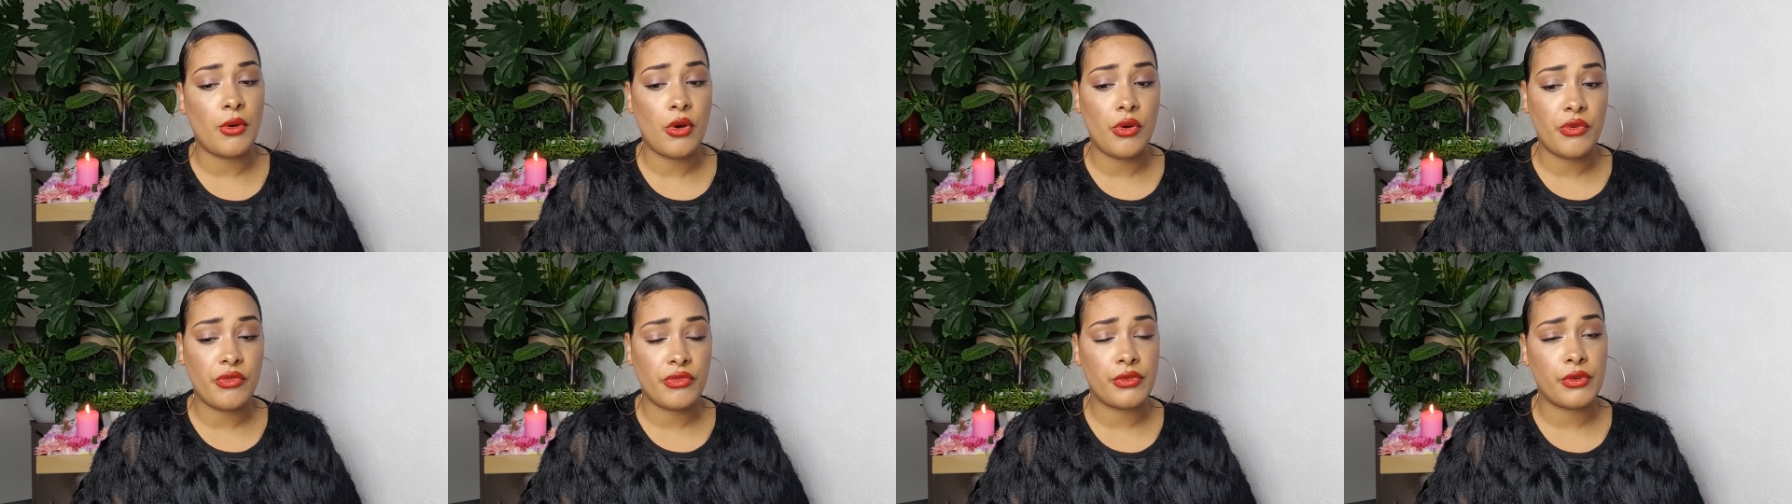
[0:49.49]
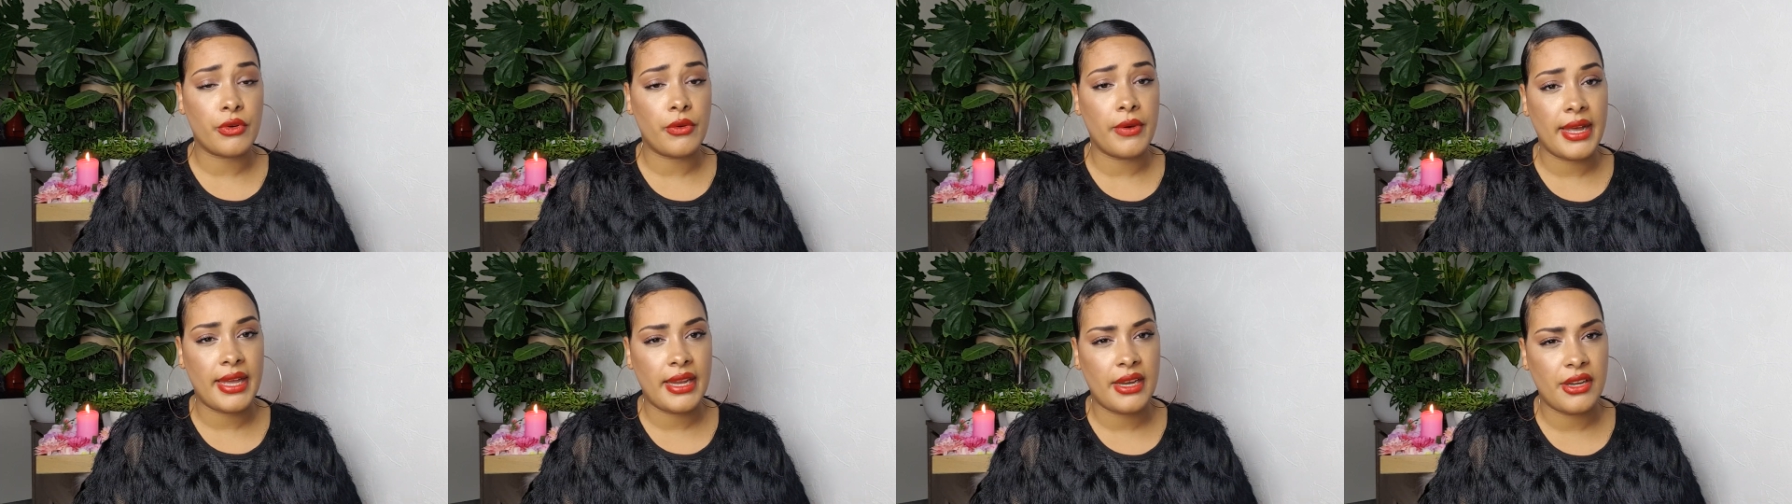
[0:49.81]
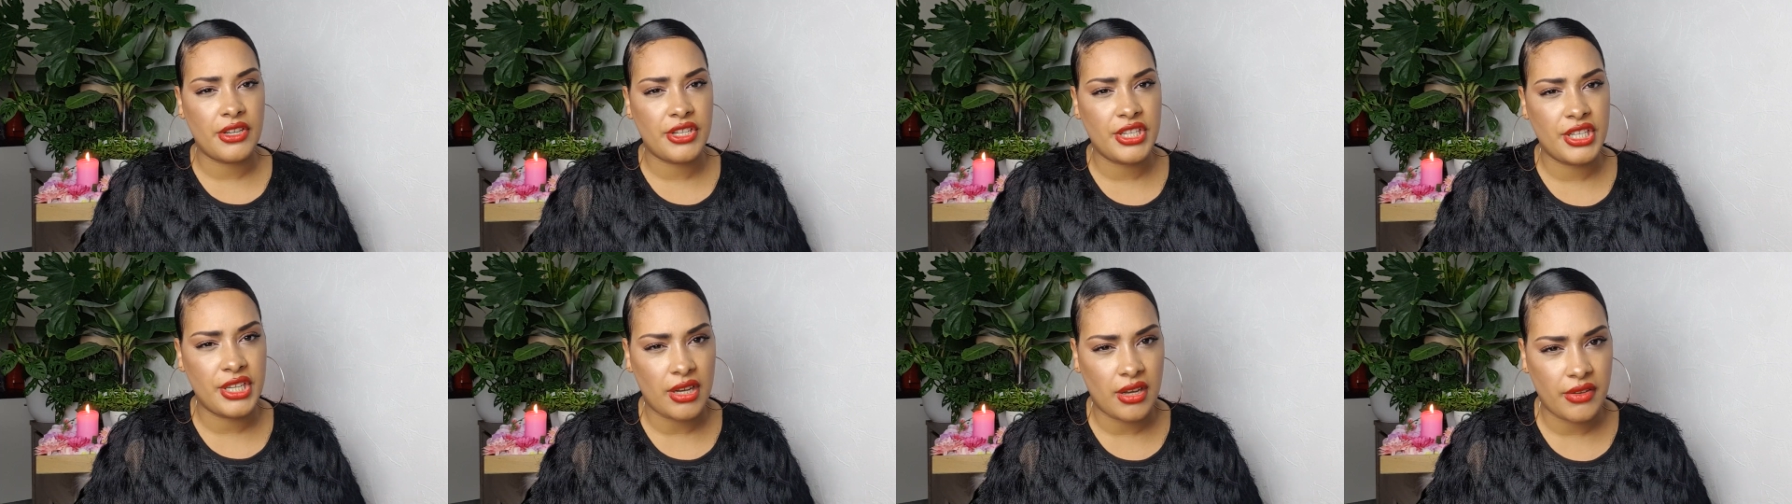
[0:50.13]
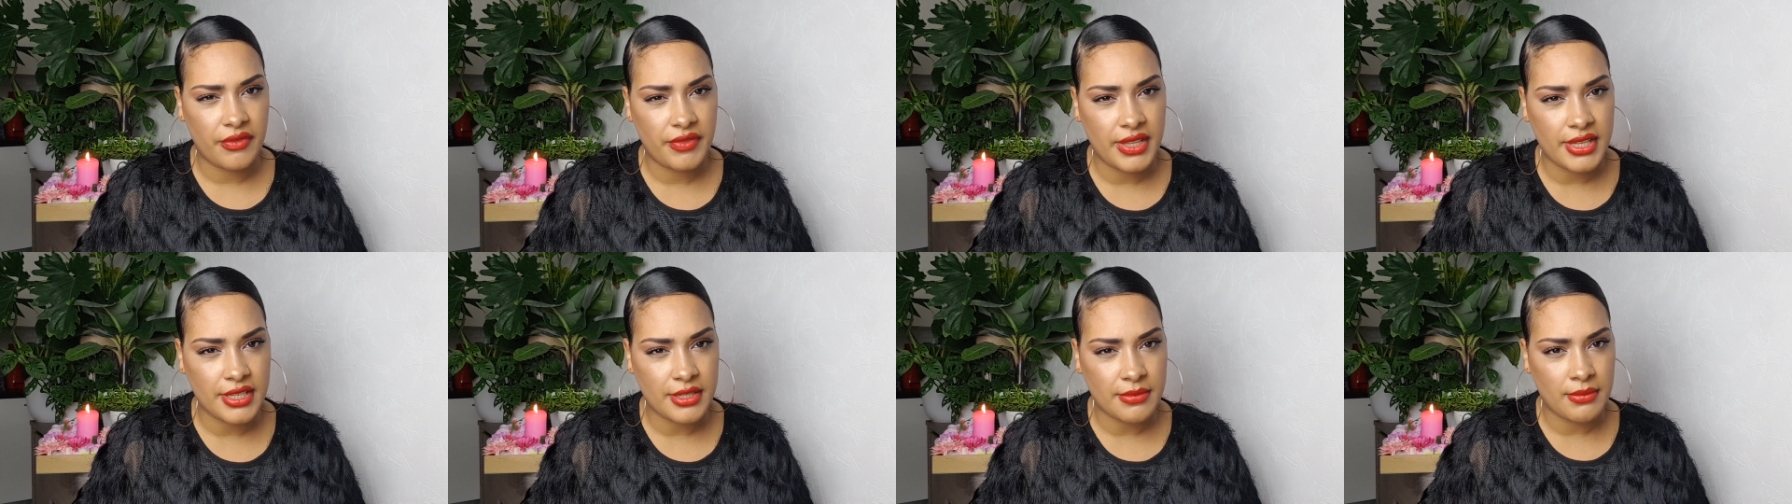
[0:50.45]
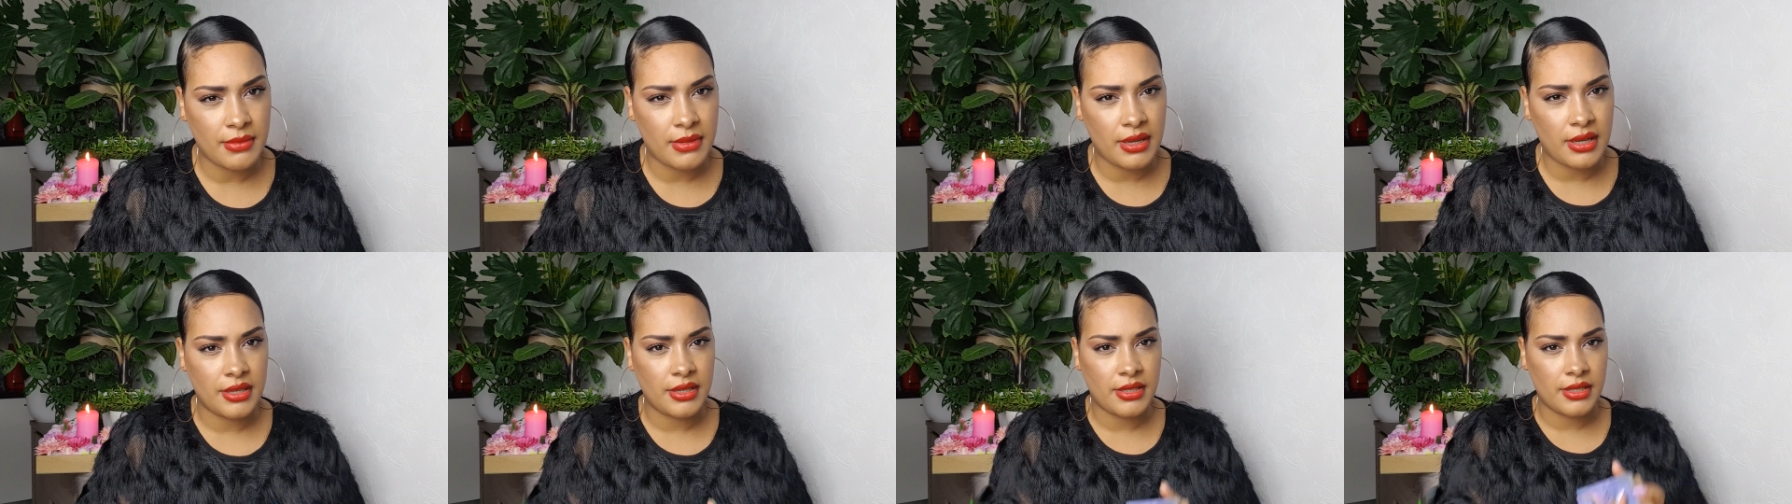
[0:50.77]
overall energy of this
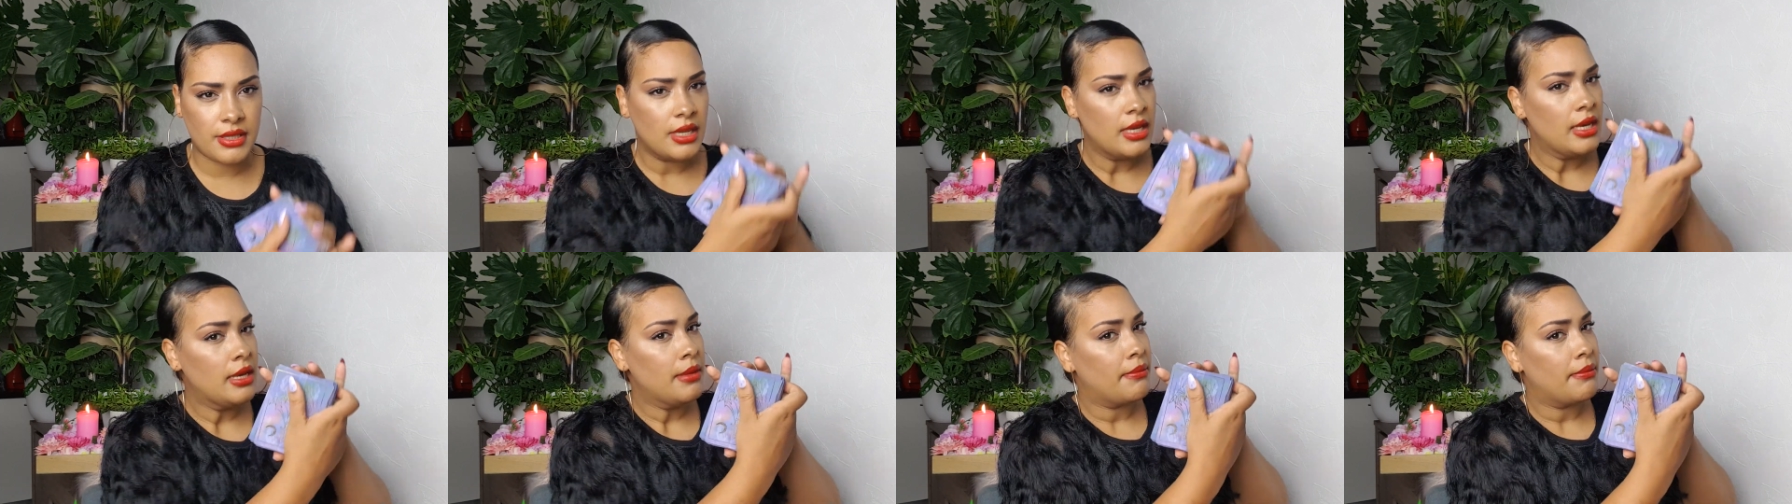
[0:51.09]
month